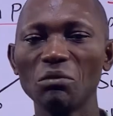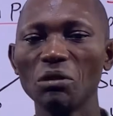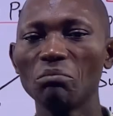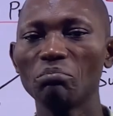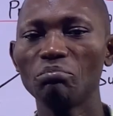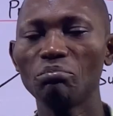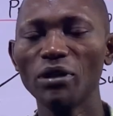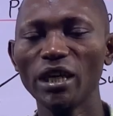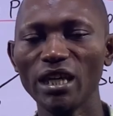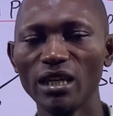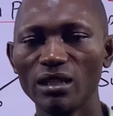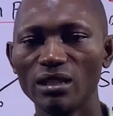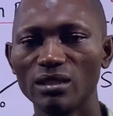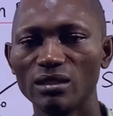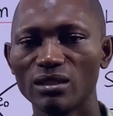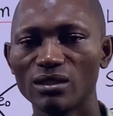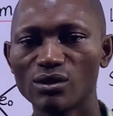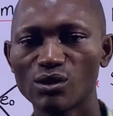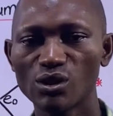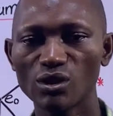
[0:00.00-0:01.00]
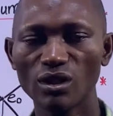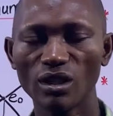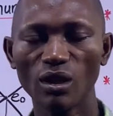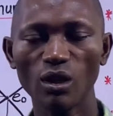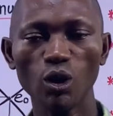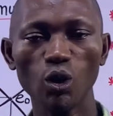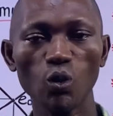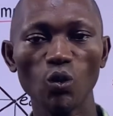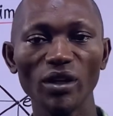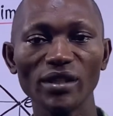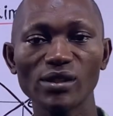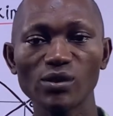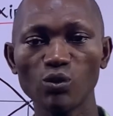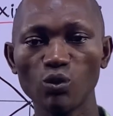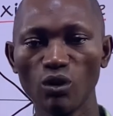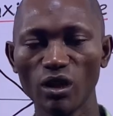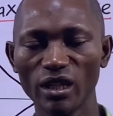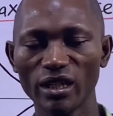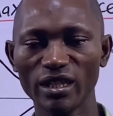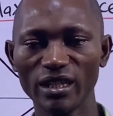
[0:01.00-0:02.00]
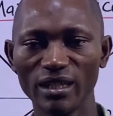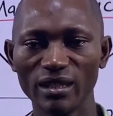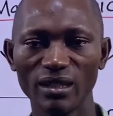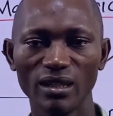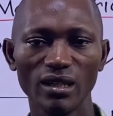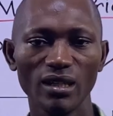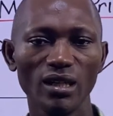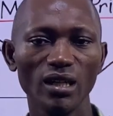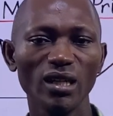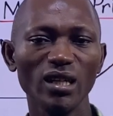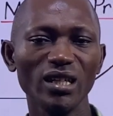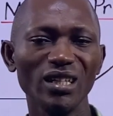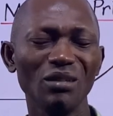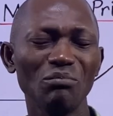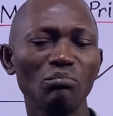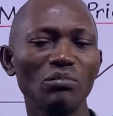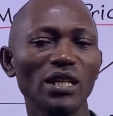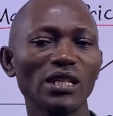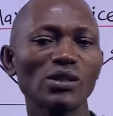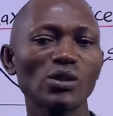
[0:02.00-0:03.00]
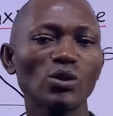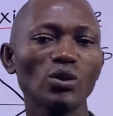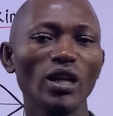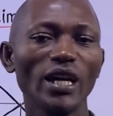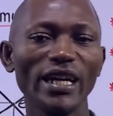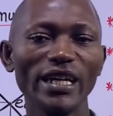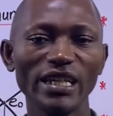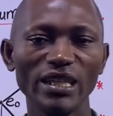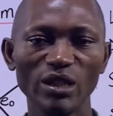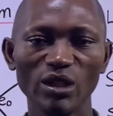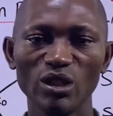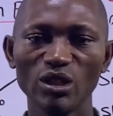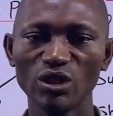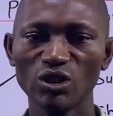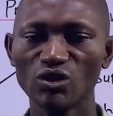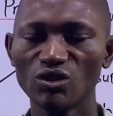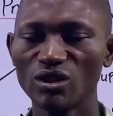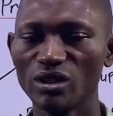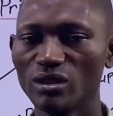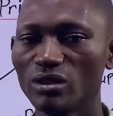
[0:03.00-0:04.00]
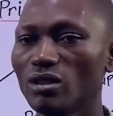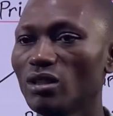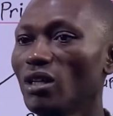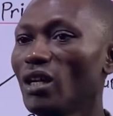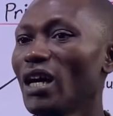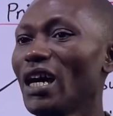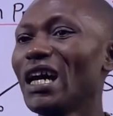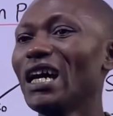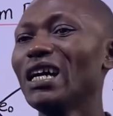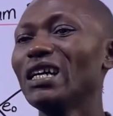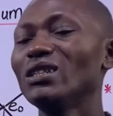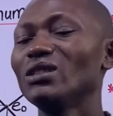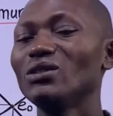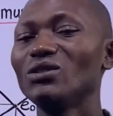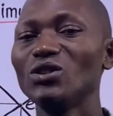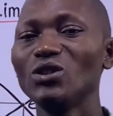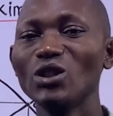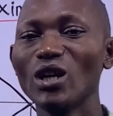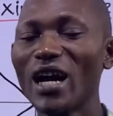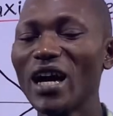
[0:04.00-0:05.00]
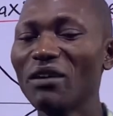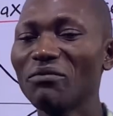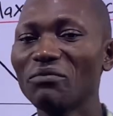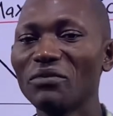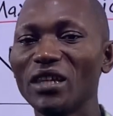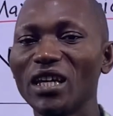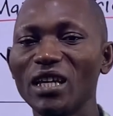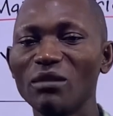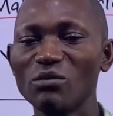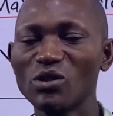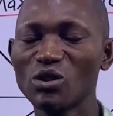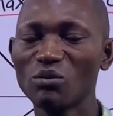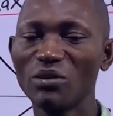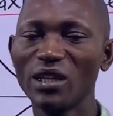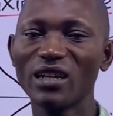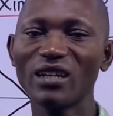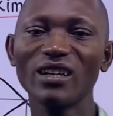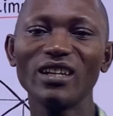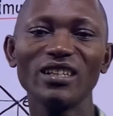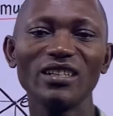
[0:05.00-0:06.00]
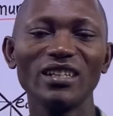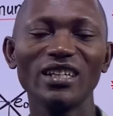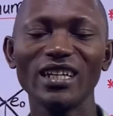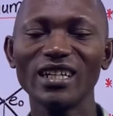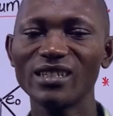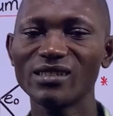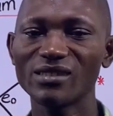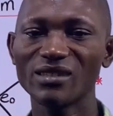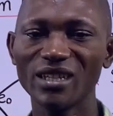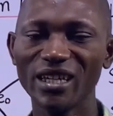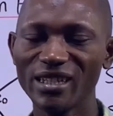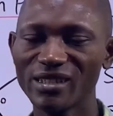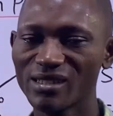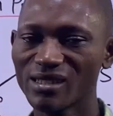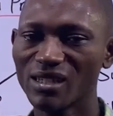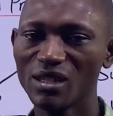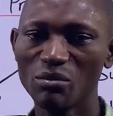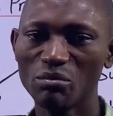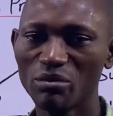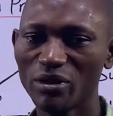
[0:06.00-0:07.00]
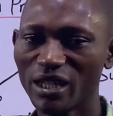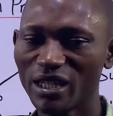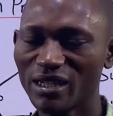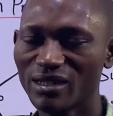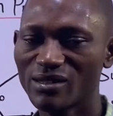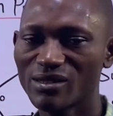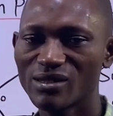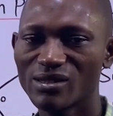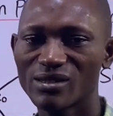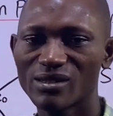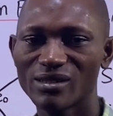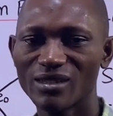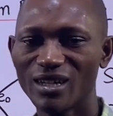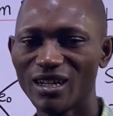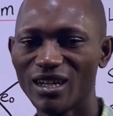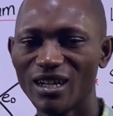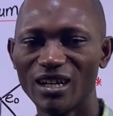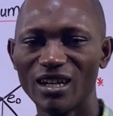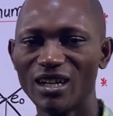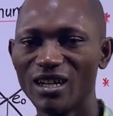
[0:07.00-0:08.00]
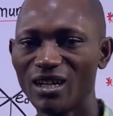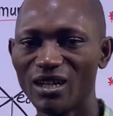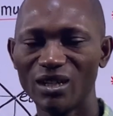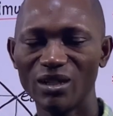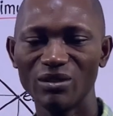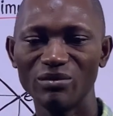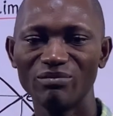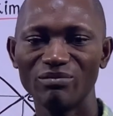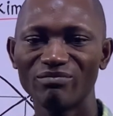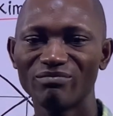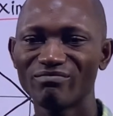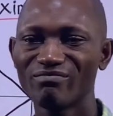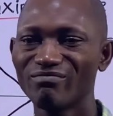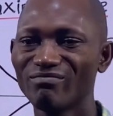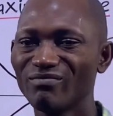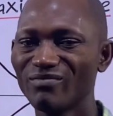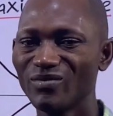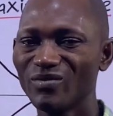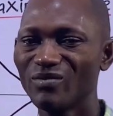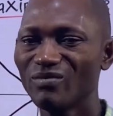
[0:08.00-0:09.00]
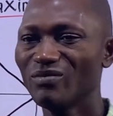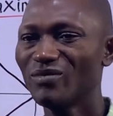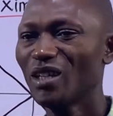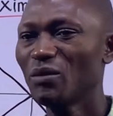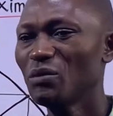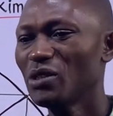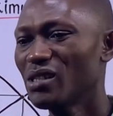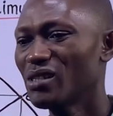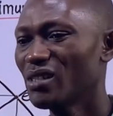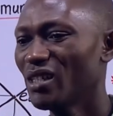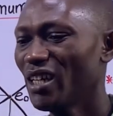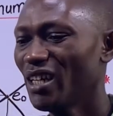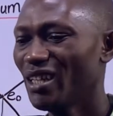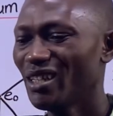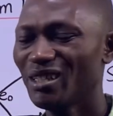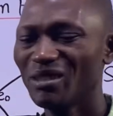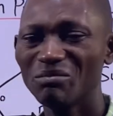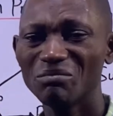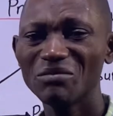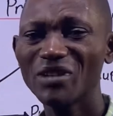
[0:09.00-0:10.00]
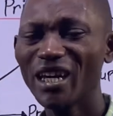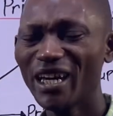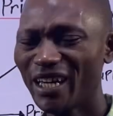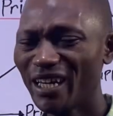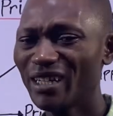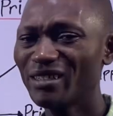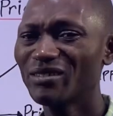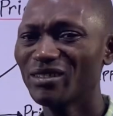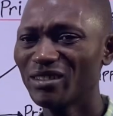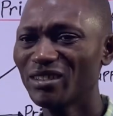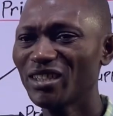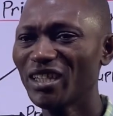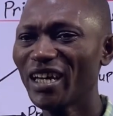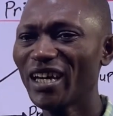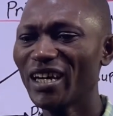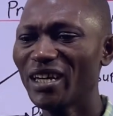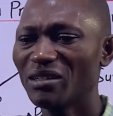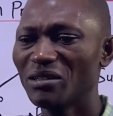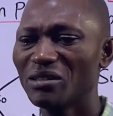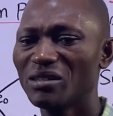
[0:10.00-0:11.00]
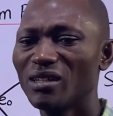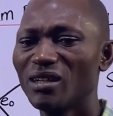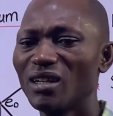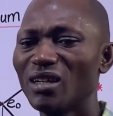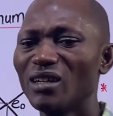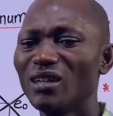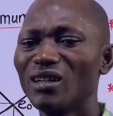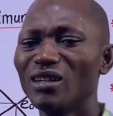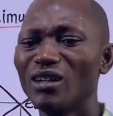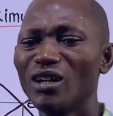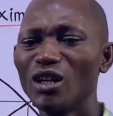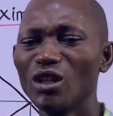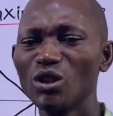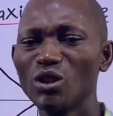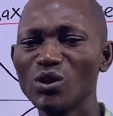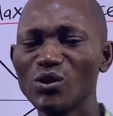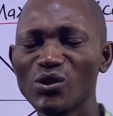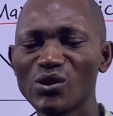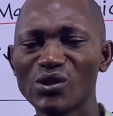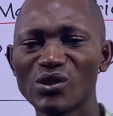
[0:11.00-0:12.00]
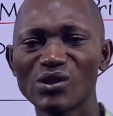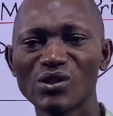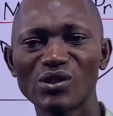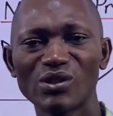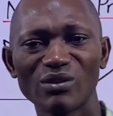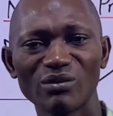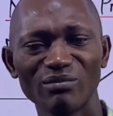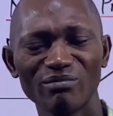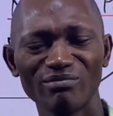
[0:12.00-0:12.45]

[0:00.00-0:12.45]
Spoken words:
be paid to the lowest worker in a particular industry. And you have them to be cleaners, gatekeepers, let me say, yeah, others,